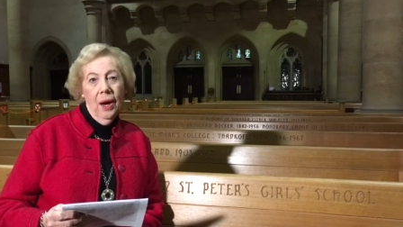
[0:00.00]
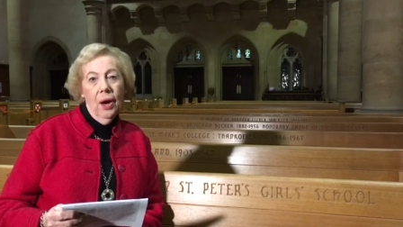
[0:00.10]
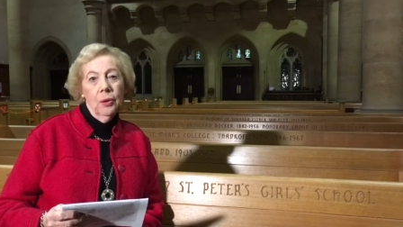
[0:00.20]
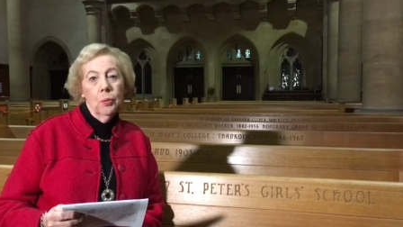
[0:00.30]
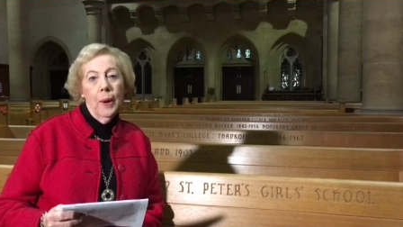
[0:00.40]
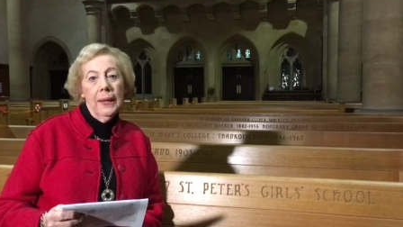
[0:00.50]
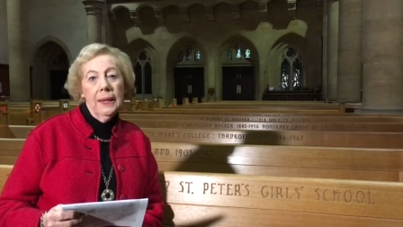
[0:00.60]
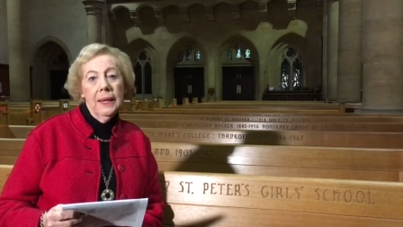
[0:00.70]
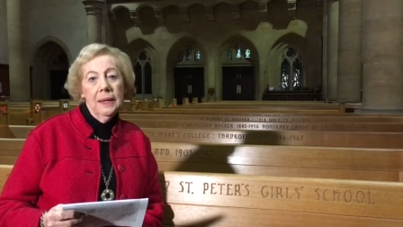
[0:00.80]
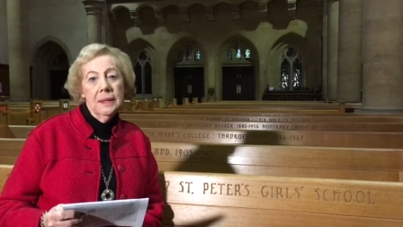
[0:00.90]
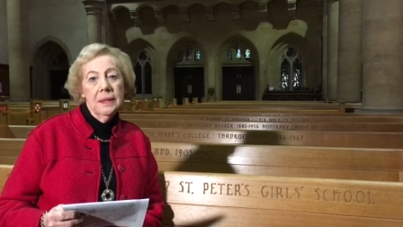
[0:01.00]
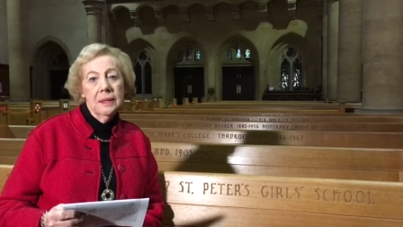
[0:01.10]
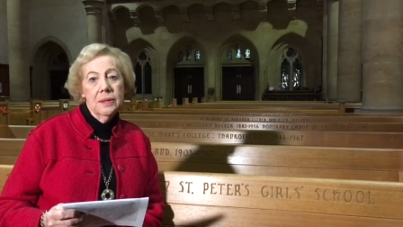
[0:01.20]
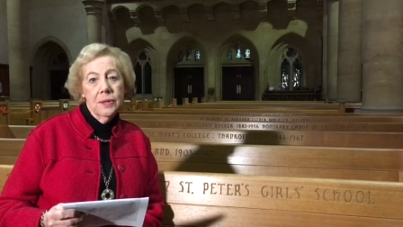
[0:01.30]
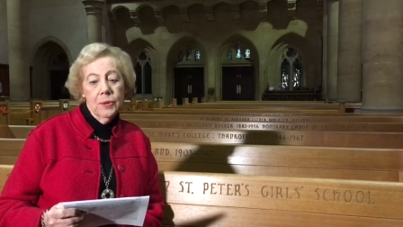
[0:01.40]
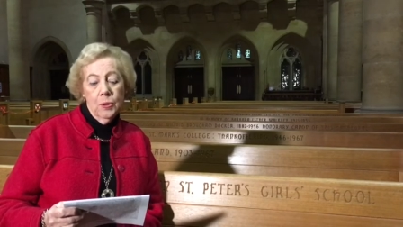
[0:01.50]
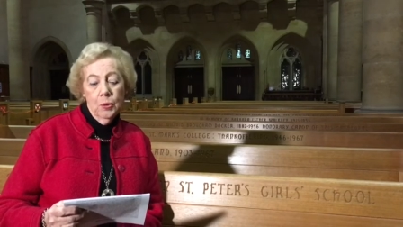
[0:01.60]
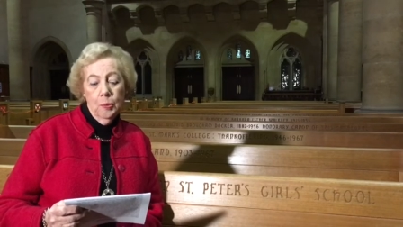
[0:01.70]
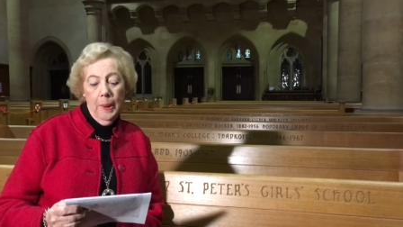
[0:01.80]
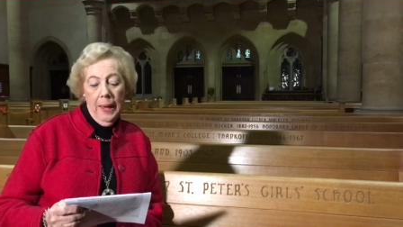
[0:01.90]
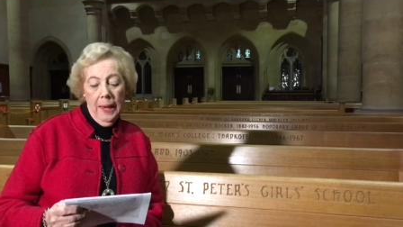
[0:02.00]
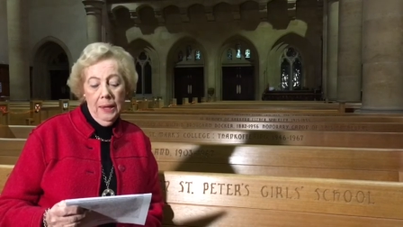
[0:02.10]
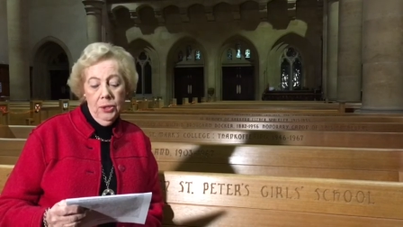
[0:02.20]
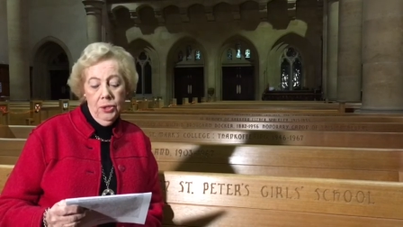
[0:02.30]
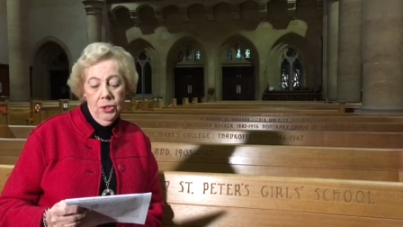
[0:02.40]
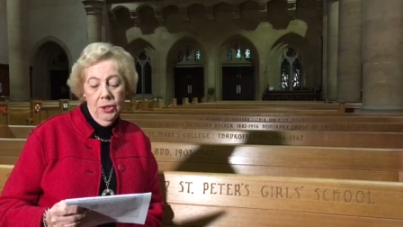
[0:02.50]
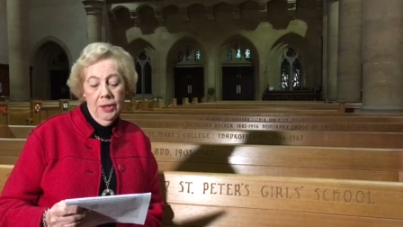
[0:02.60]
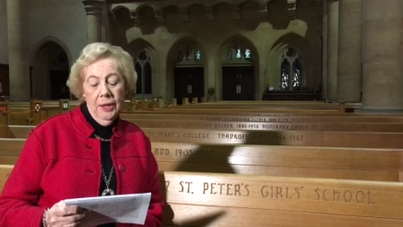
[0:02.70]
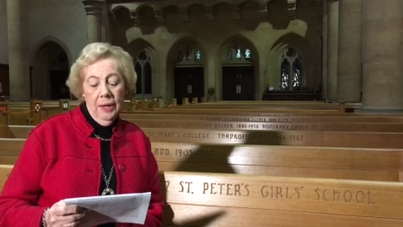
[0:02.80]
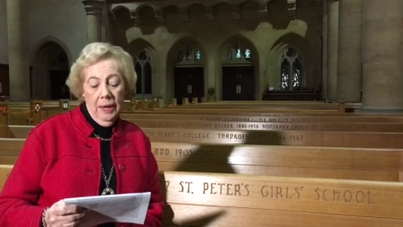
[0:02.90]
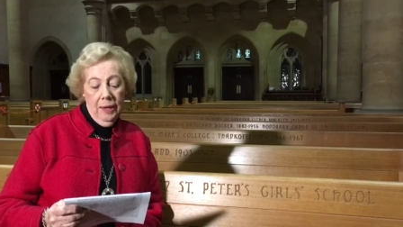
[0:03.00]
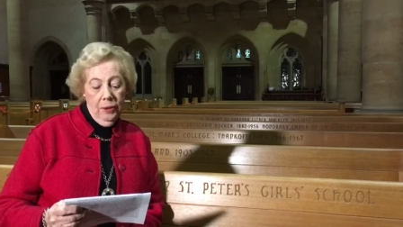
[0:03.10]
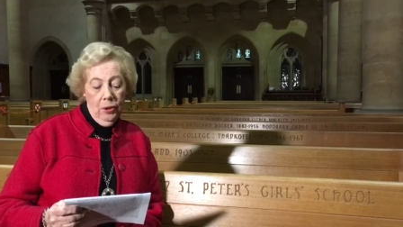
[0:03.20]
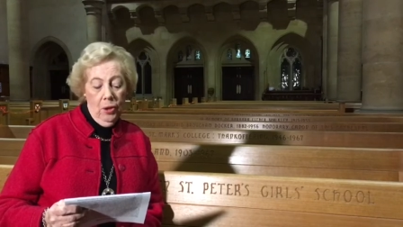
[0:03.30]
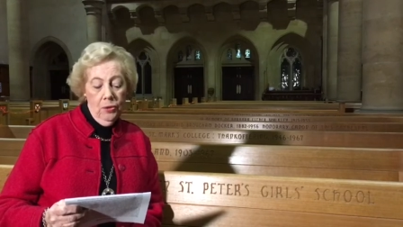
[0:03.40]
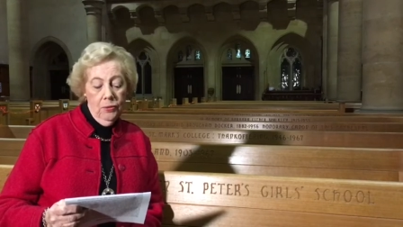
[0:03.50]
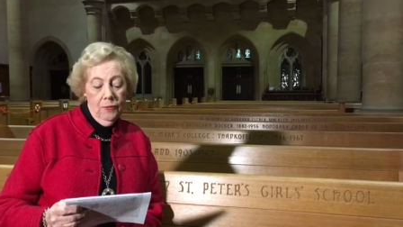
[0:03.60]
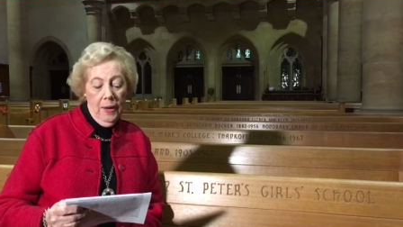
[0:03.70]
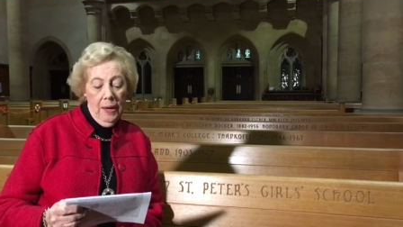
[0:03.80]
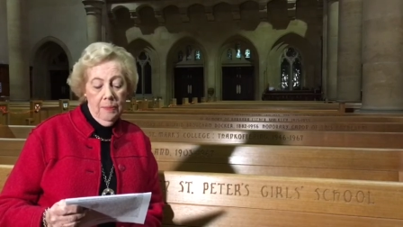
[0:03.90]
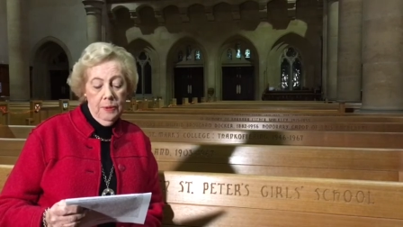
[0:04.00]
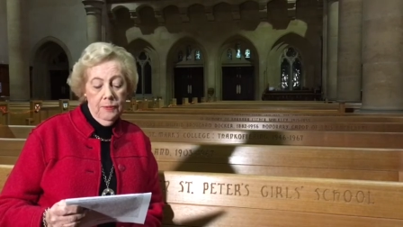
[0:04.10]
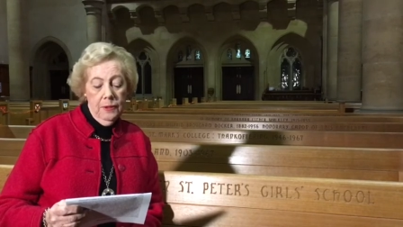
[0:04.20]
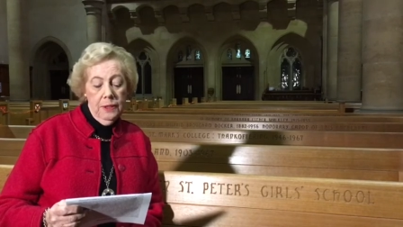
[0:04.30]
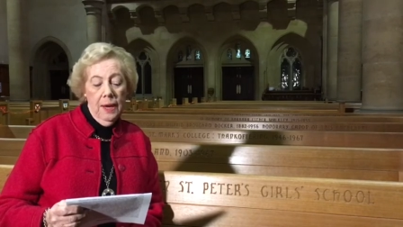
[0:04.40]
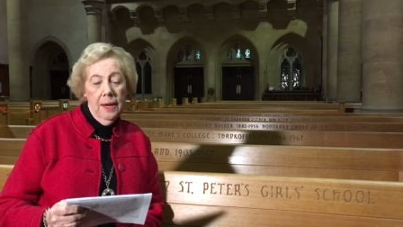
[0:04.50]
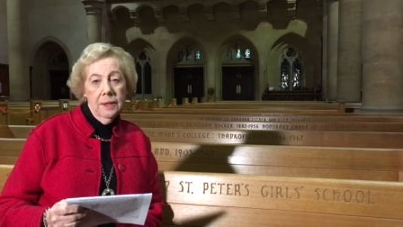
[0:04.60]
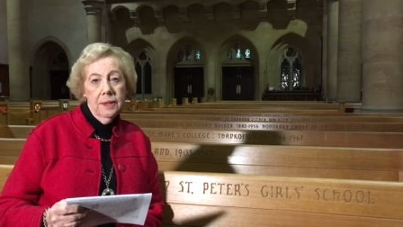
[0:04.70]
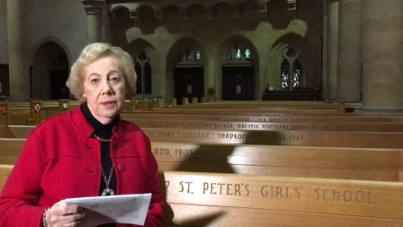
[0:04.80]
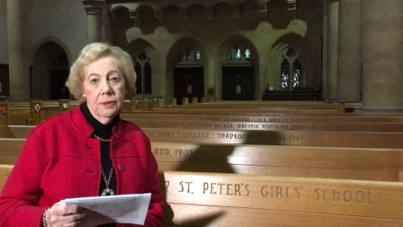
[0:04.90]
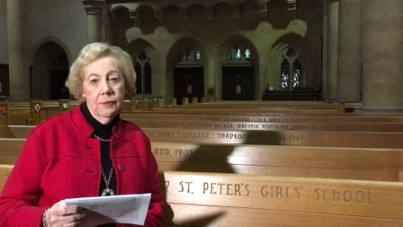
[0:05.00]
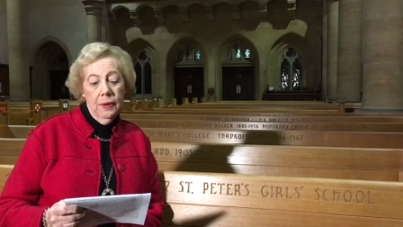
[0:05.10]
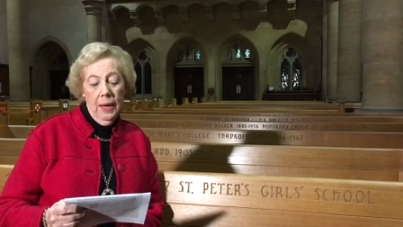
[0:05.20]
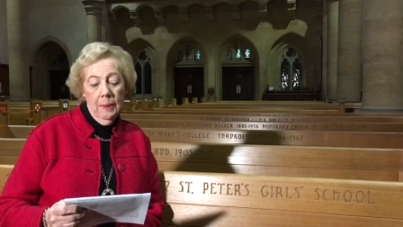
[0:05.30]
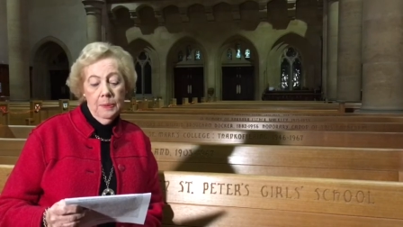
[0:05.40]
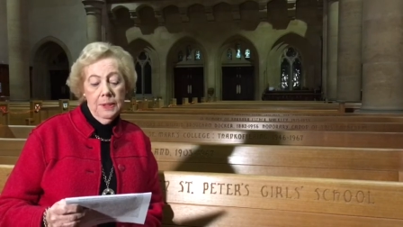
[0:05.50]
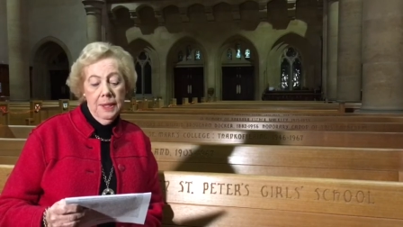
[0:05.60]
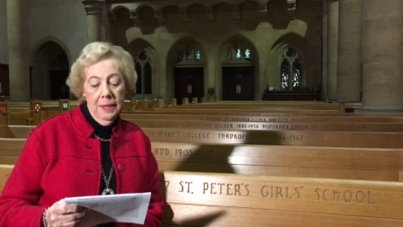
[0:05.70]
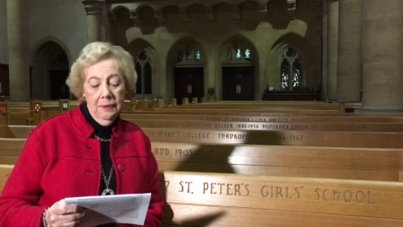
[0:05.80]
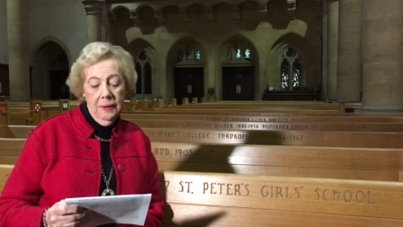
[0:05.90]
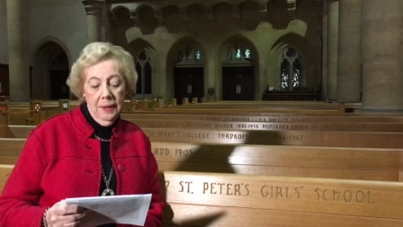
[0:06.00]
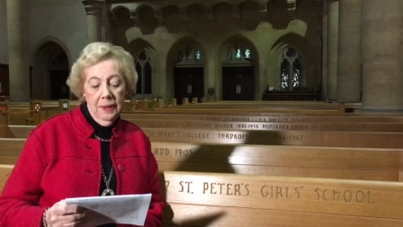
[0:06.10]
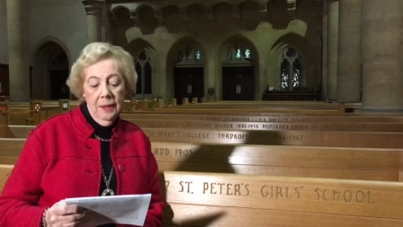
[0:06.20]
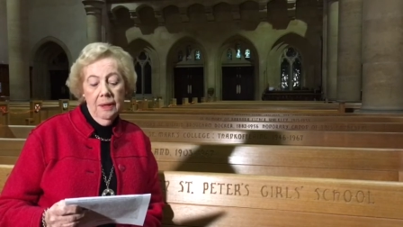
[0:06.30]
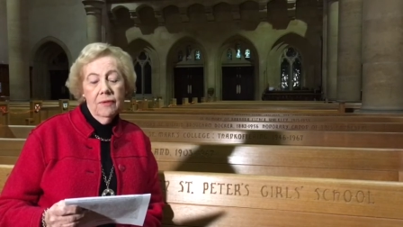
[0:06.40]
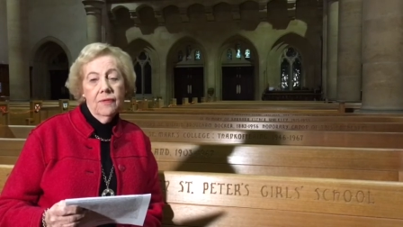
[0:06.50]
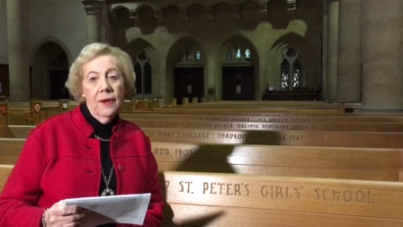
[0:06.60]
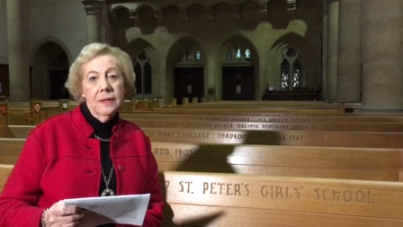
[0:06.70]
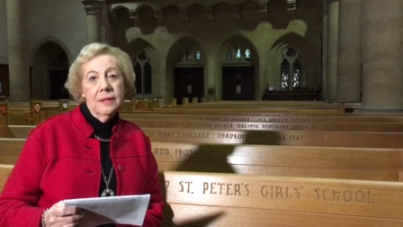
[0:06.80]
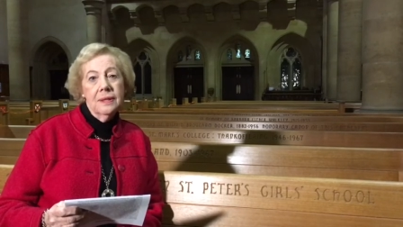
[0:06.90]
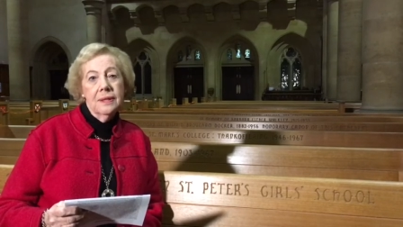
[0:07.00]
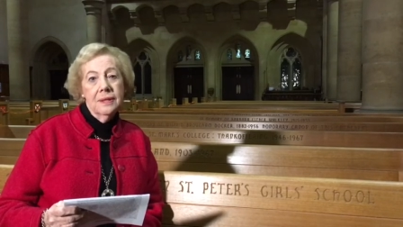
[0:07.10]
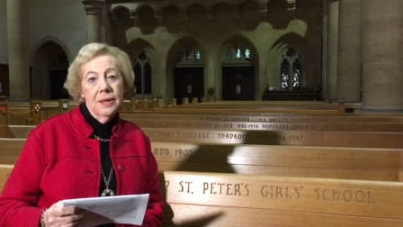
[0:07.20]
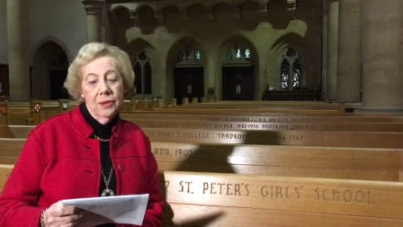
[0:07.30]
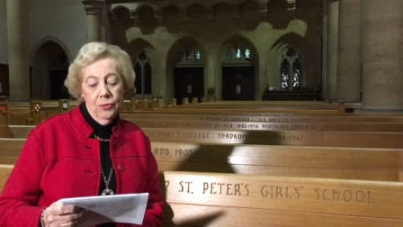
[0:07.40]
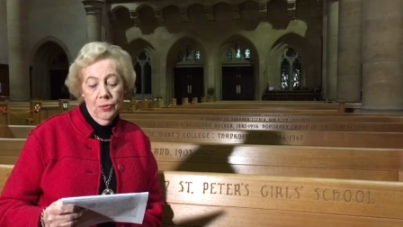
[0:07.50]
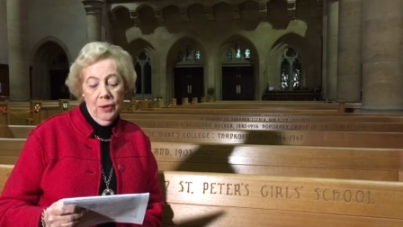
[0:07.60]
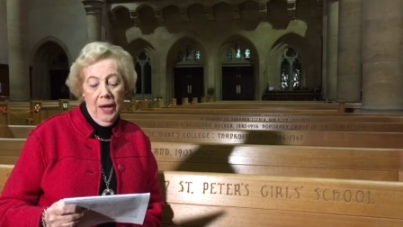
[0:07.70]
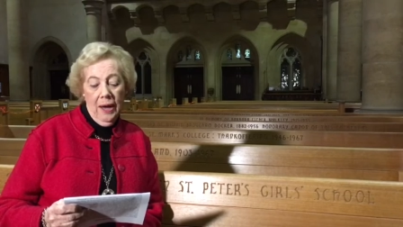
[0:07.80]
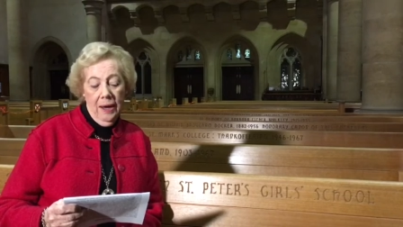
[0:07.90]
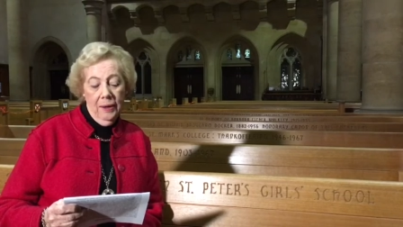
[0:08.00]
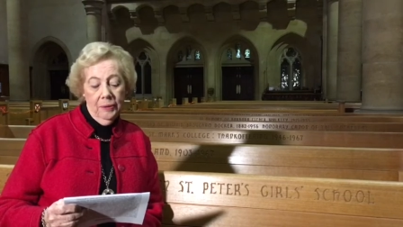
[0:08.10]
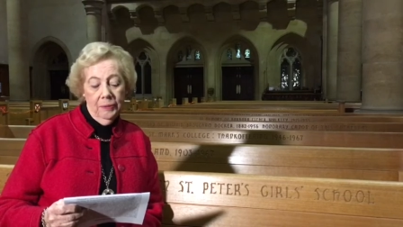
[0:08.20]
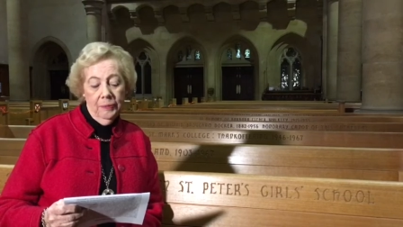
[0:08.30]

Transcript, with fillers: On one end is the school badge and the coat of arms of the Diocese of Carpentaria faces the central aisle.